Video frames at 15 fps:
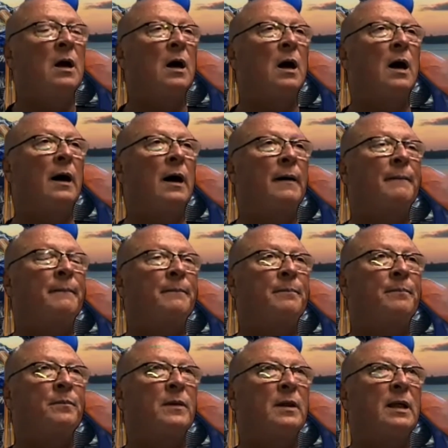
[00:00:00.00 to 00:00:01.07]
Um,
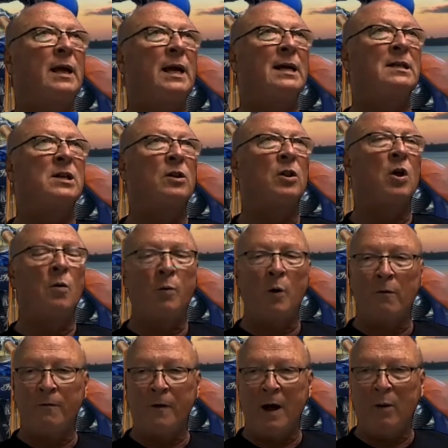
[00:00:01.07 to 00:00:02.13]
it's a low
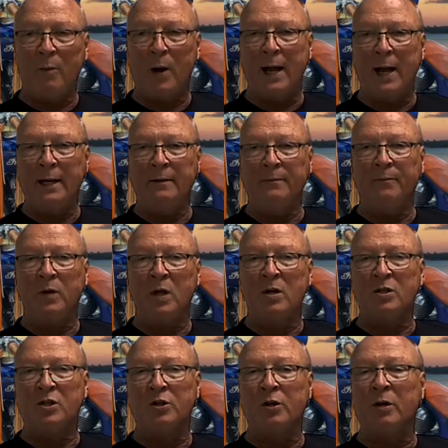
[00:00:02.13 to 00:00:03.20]
profile bike,
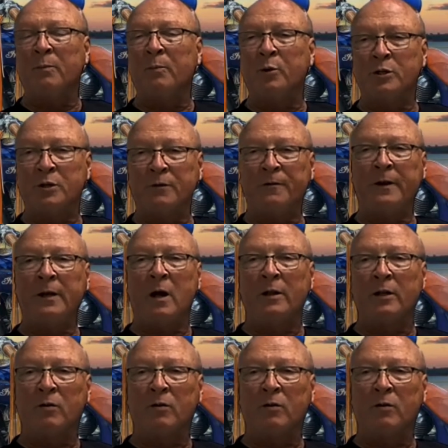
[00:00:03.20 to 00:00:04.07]
so you can put your feet on